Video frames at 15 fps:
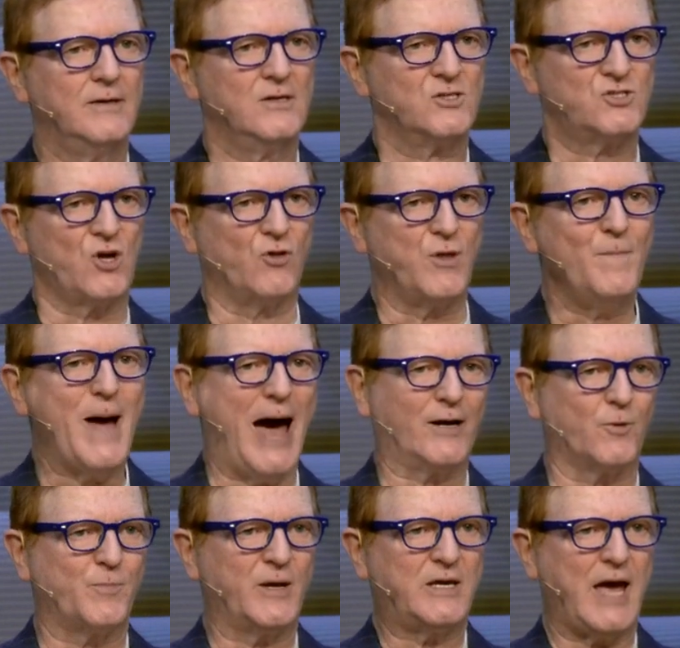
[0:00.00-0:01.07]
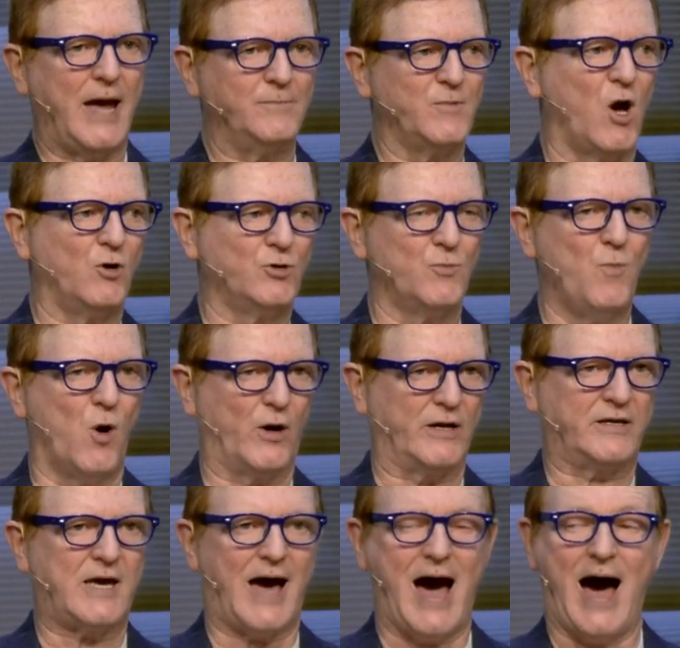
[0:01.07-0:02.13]
So the matter became known to
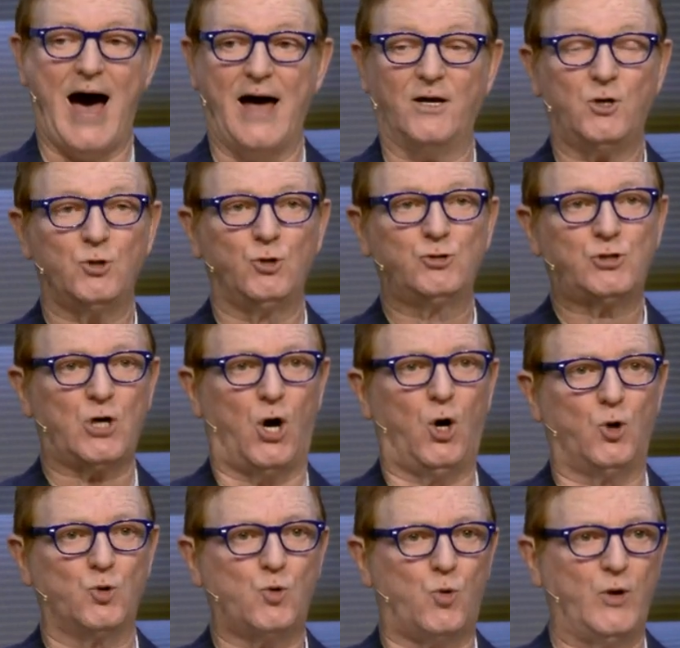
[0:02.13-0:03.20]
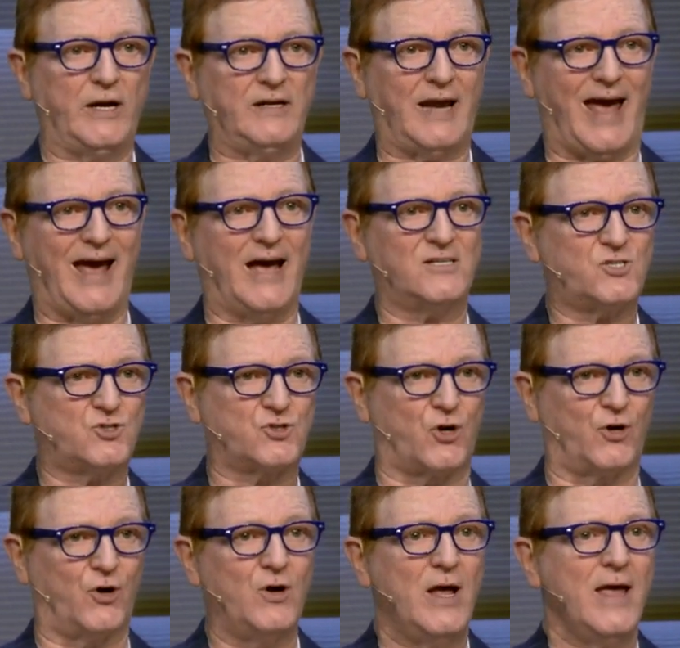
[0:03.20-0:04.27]
Mordecai, who told Queen
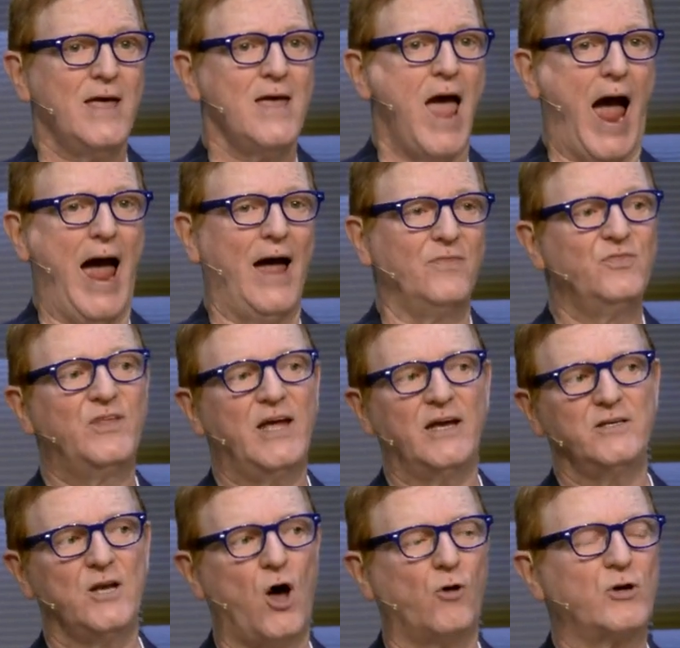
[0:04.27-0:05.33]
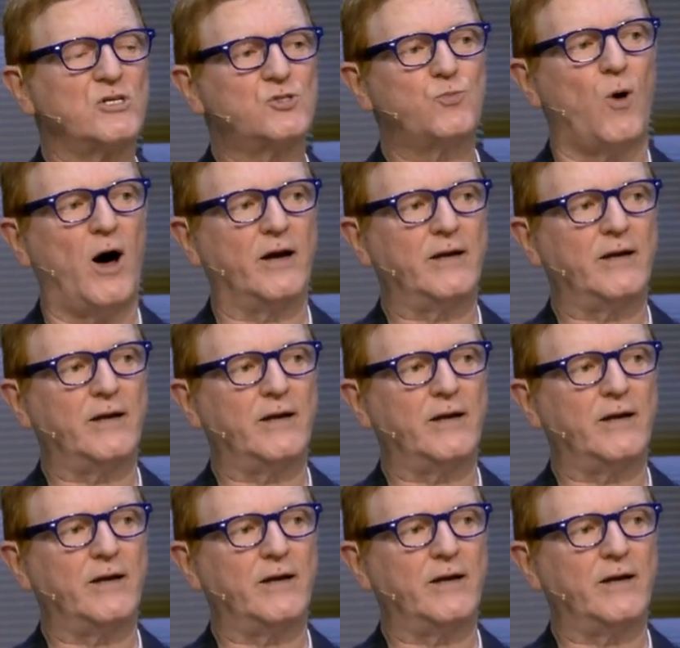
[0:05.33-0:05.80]
Esther, and then notice what